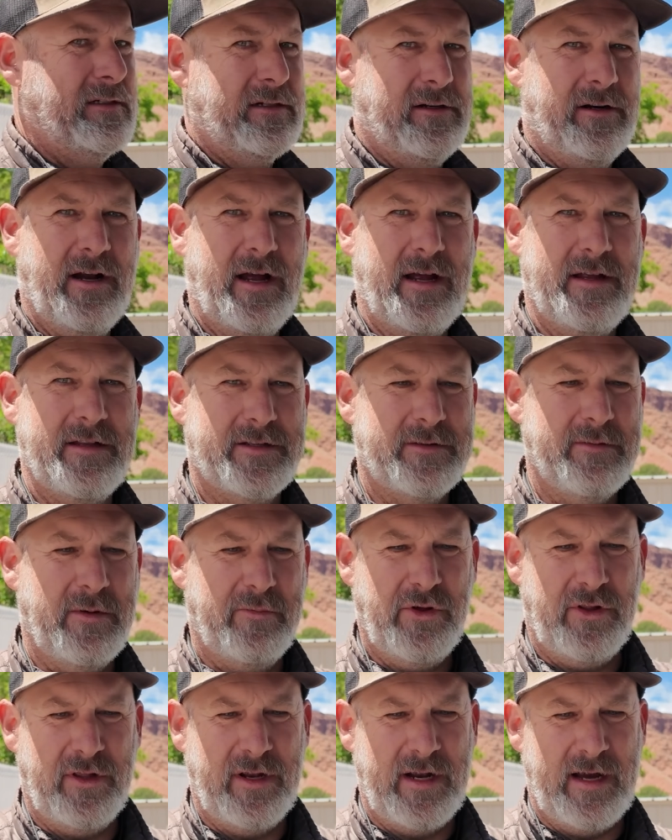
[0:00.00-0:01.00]
All right, so I'm
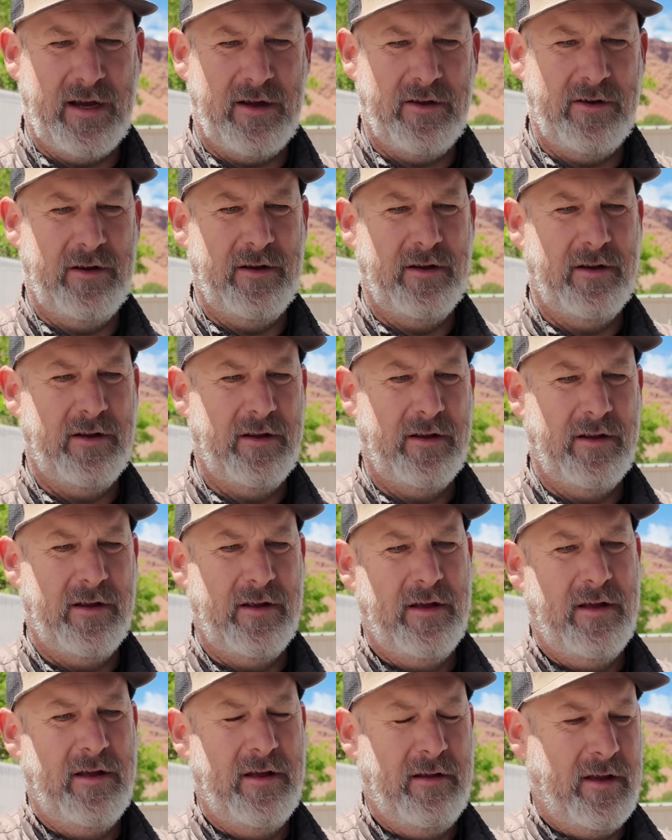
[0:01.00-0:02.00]
gonna pull it out.
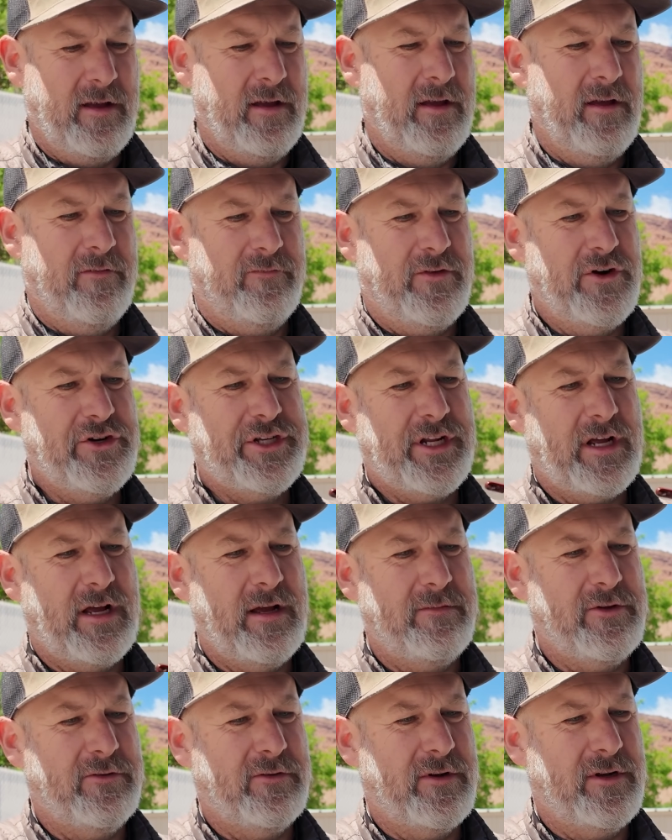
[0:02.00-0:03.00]
First
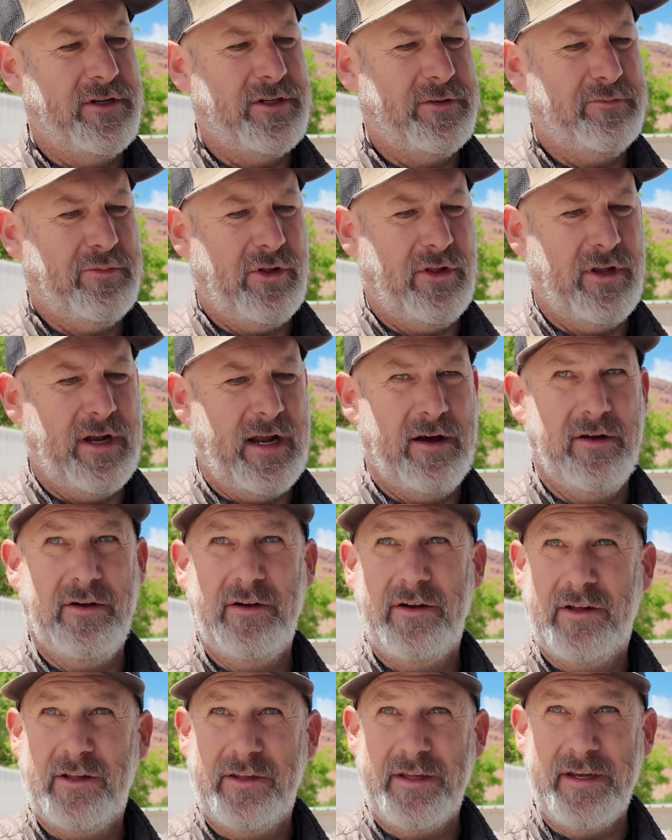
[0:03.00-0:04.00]
time, you wanna just pull it out
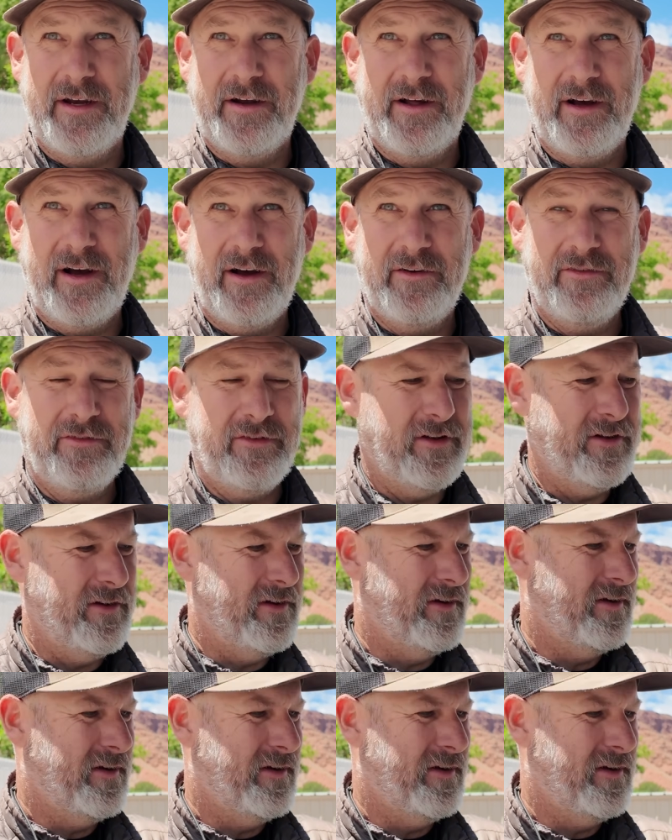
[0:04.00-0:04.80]
and clean it off.